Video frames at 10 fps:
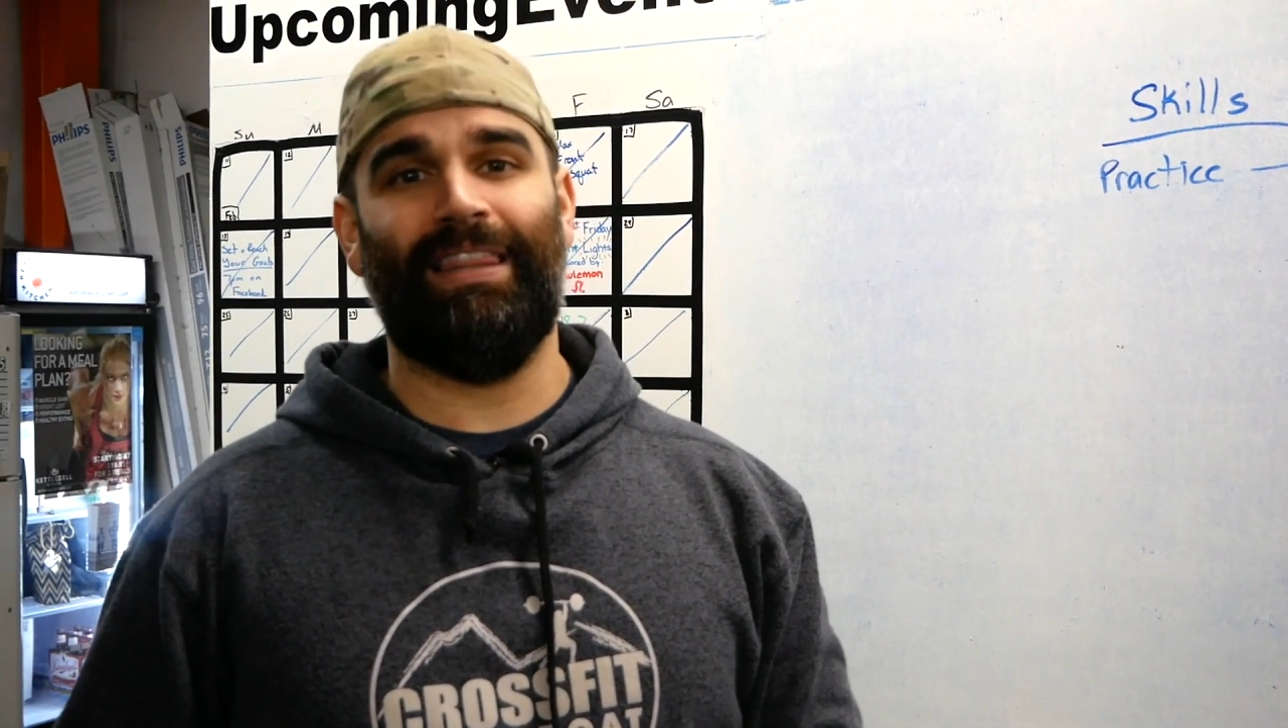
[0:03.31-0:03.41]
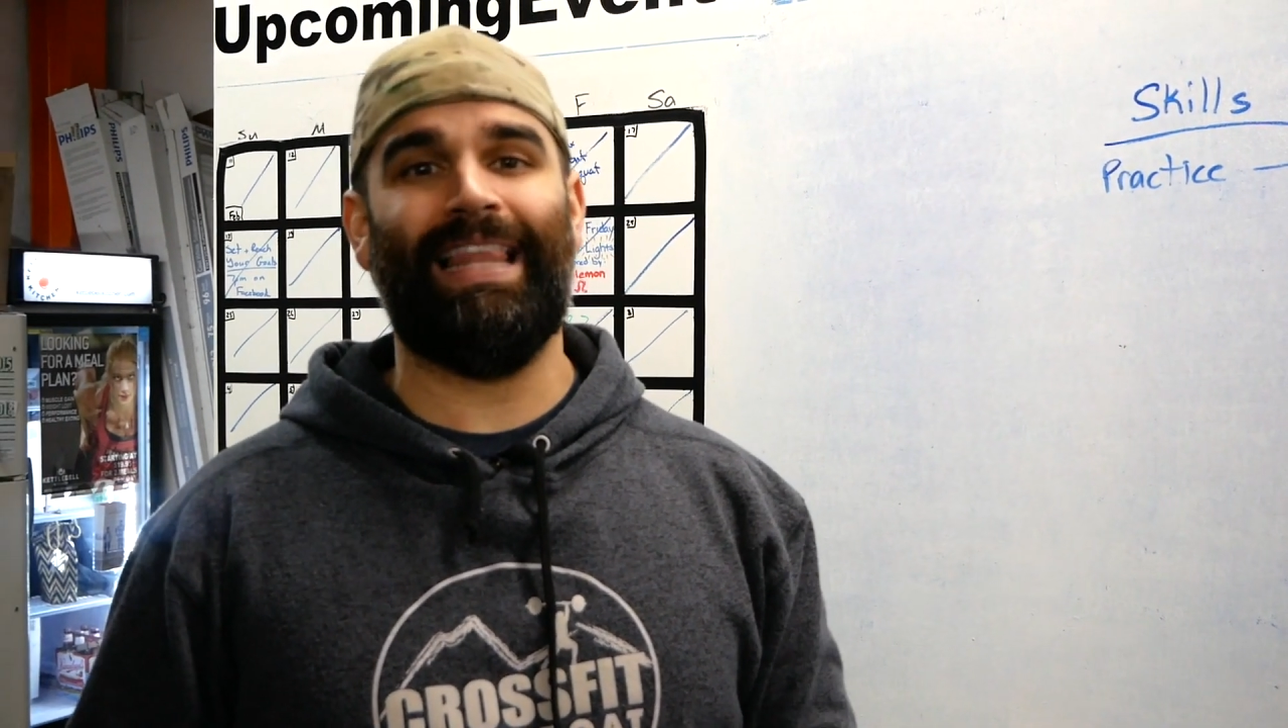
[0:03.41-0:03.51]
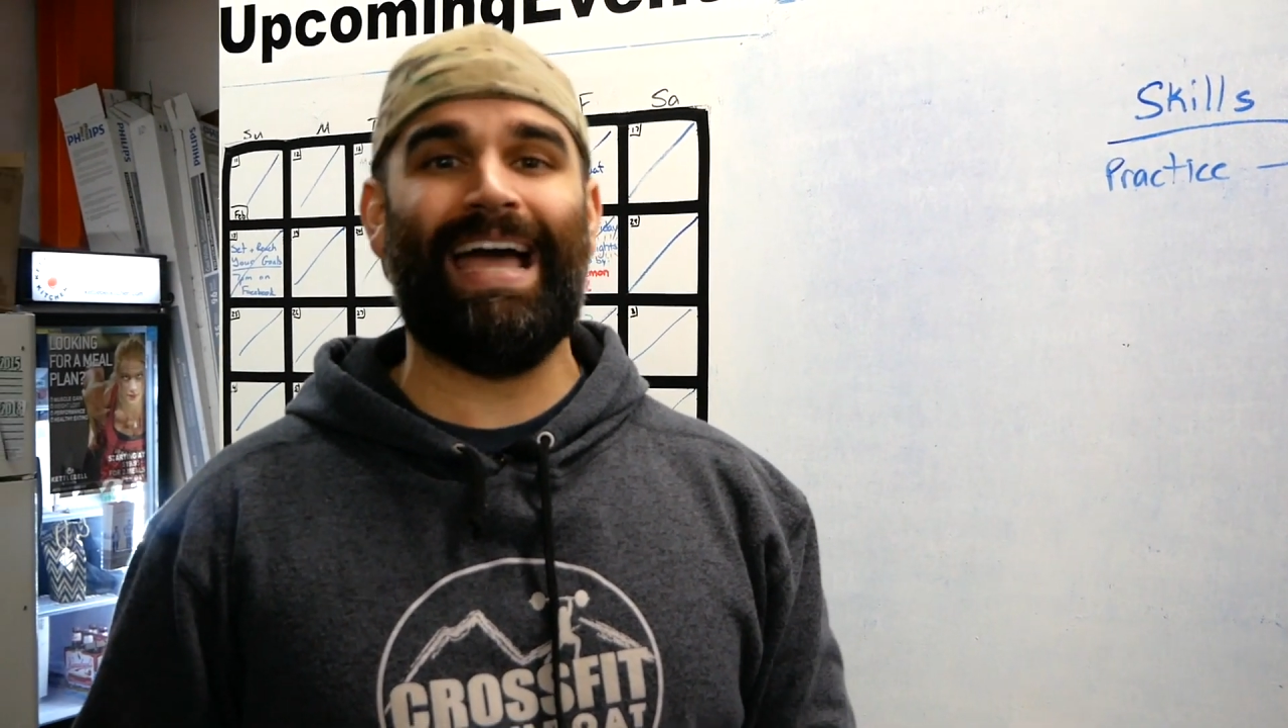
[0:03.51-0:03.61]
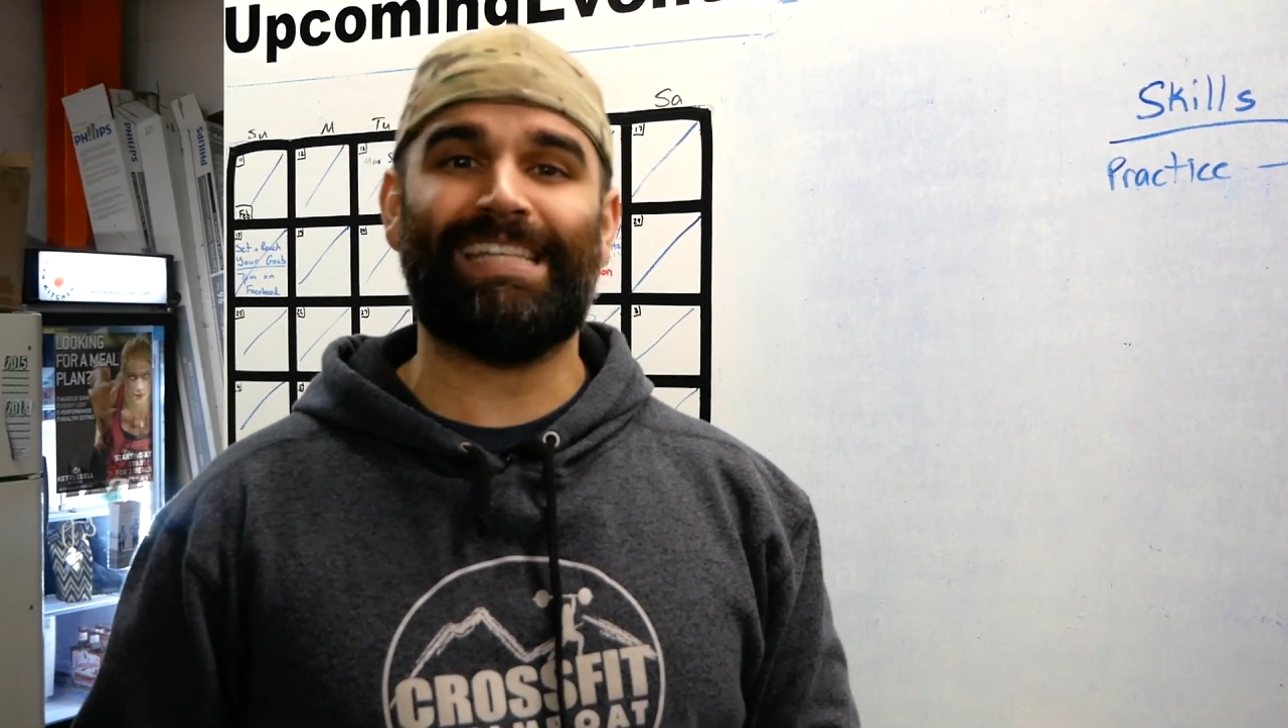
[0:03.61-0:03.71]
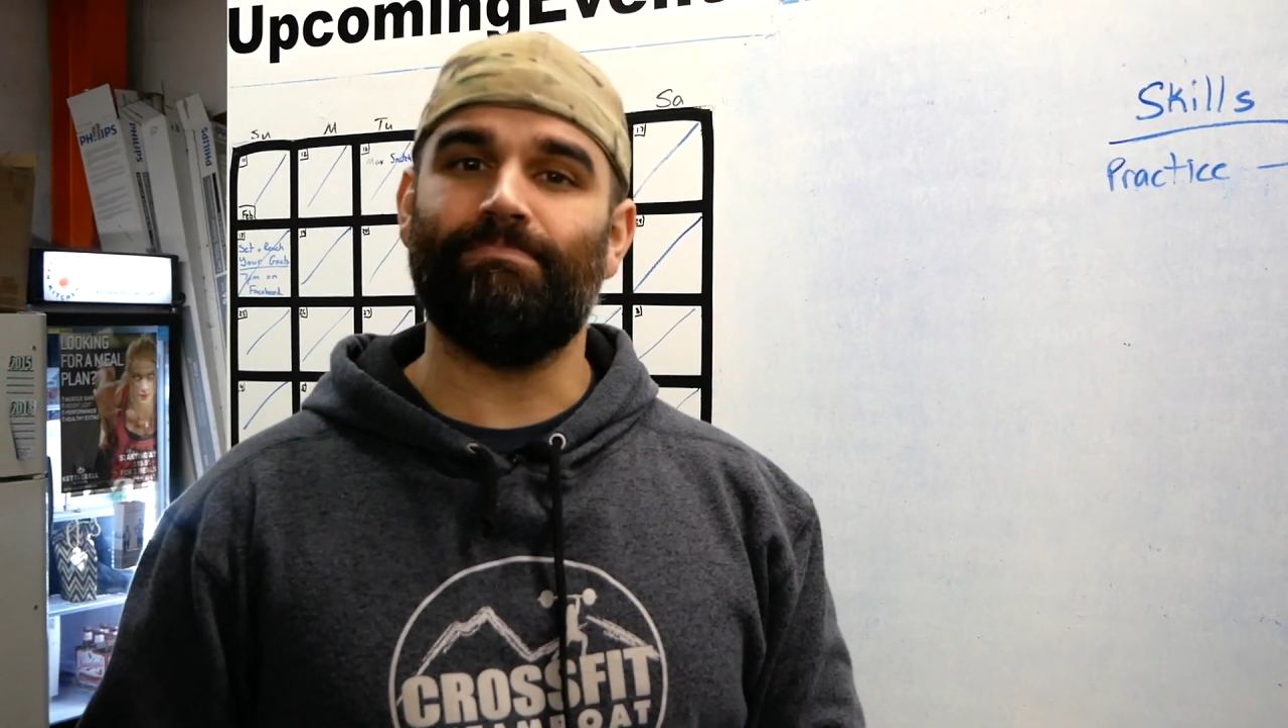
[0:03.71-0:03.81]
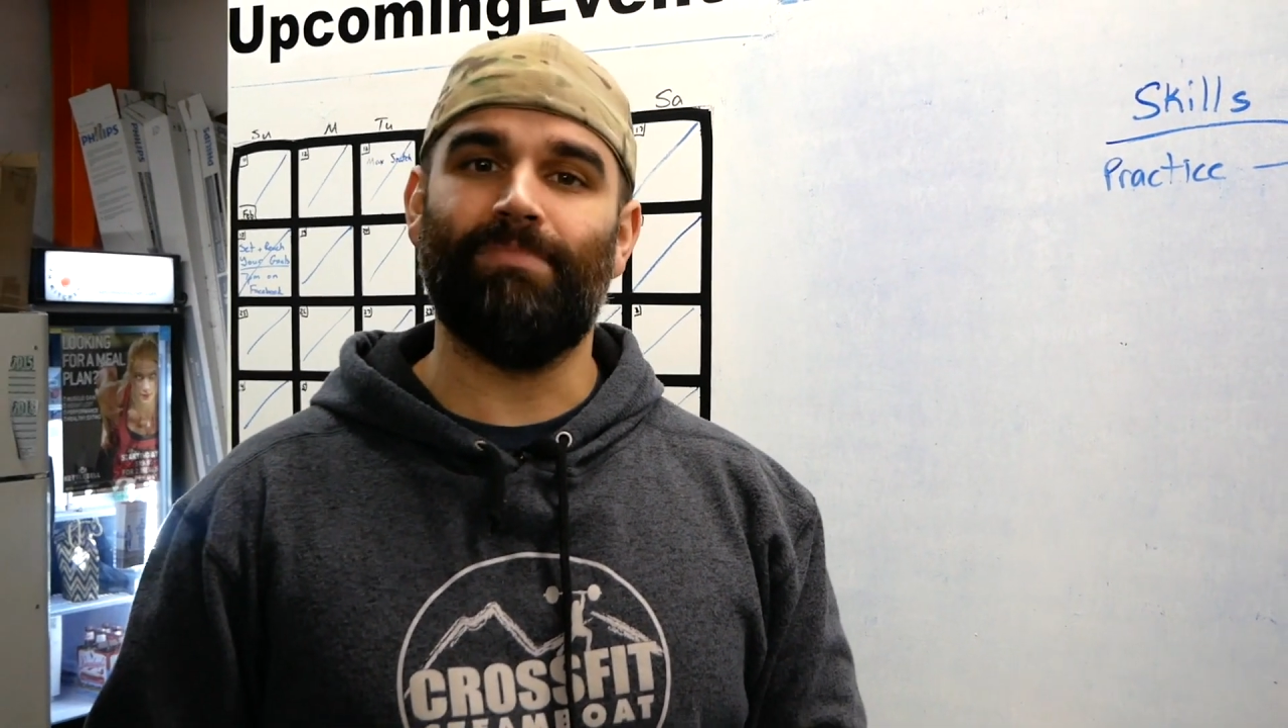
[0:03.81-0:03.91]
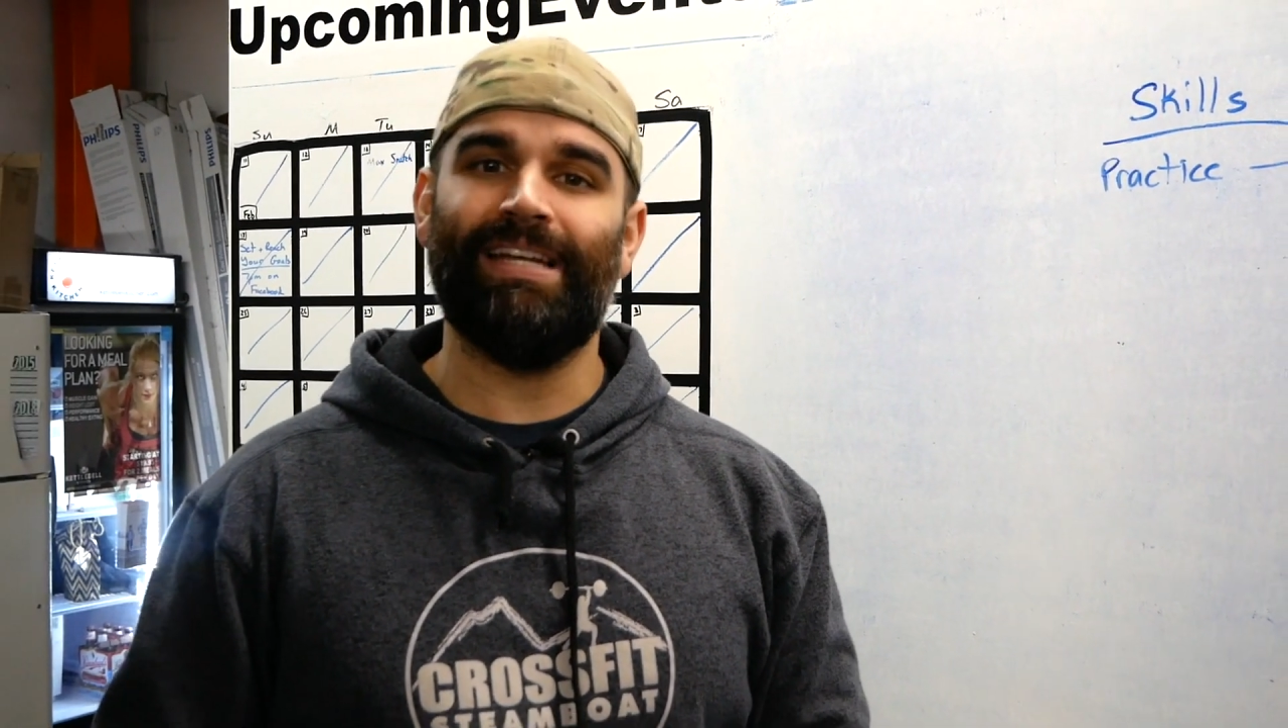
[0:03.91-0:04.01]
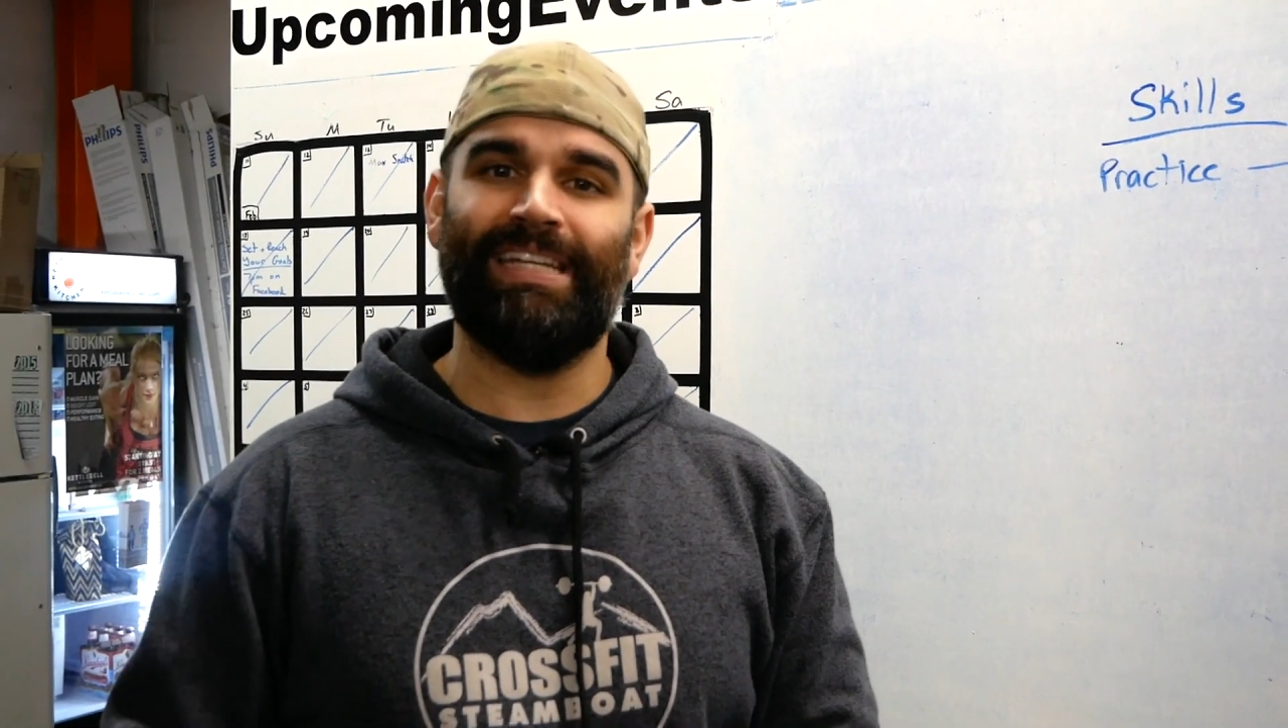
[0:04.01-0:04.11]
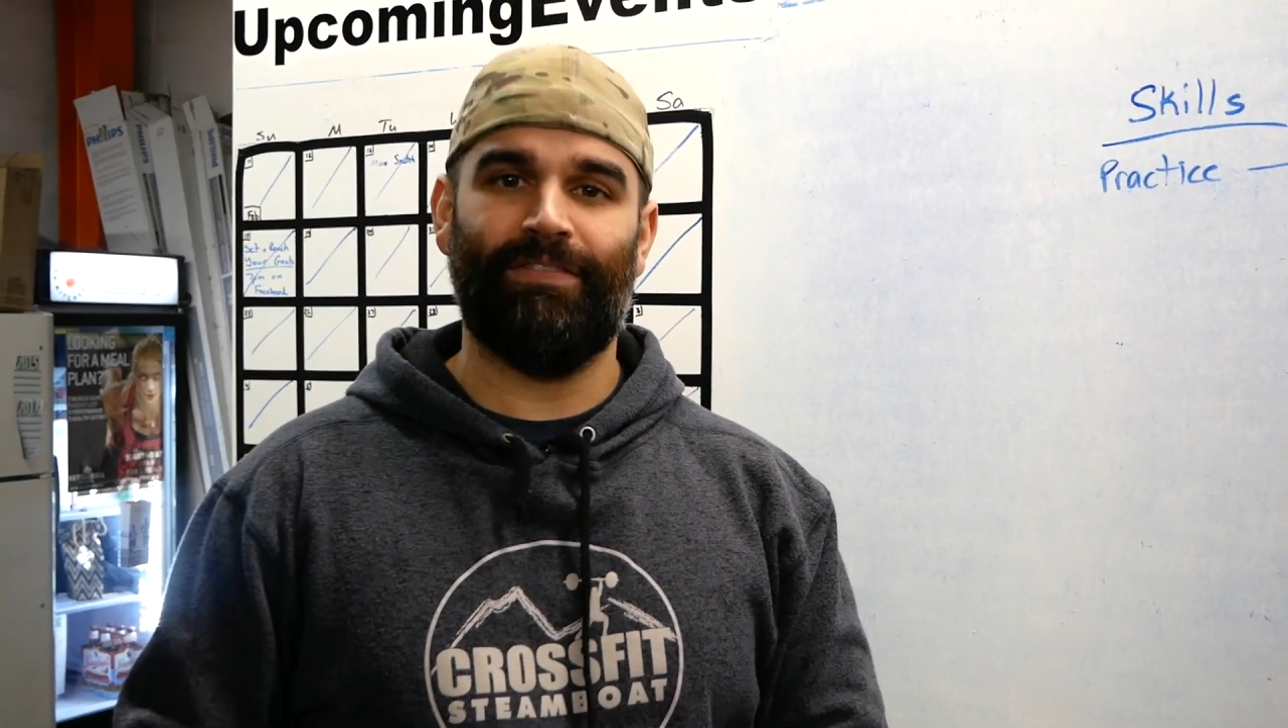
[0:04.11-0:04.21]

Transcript: last Monday